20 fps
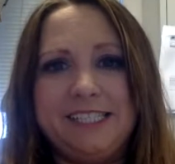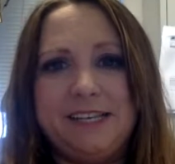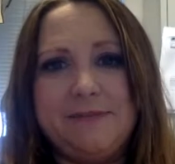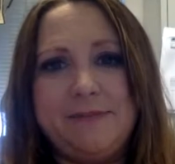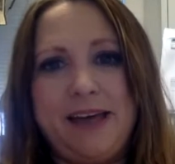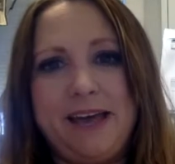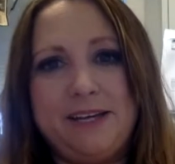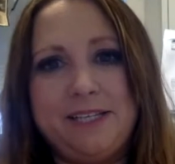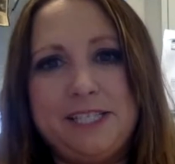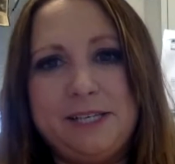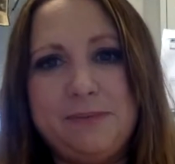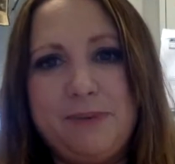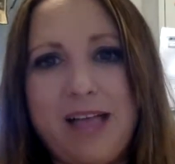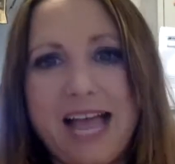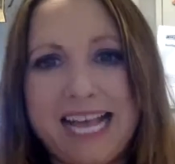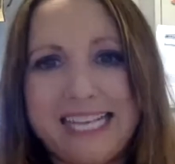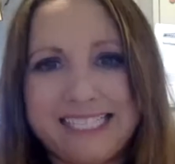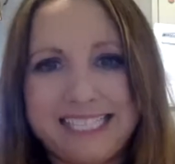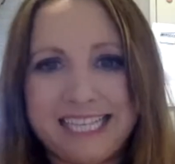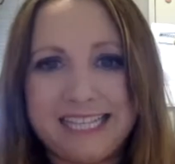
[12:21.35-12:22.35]
amount of
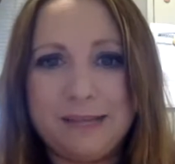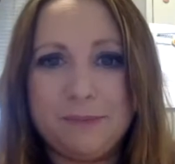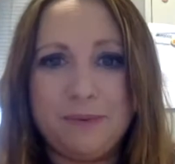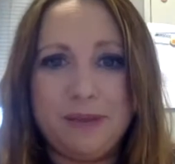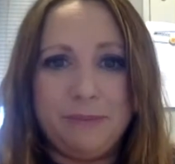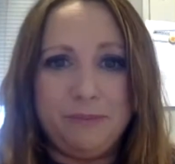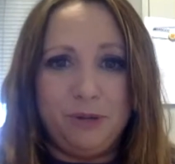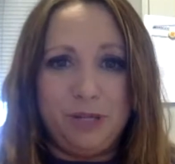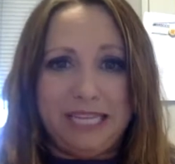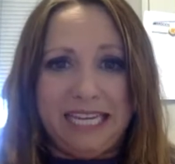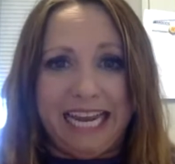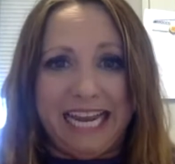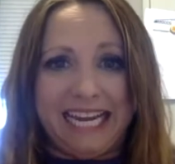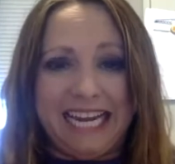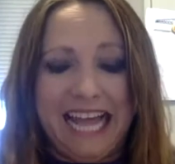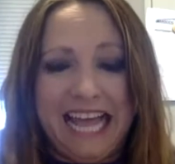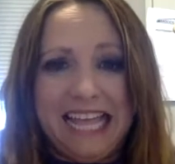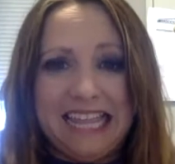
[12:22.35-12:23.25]
supplies that the people need.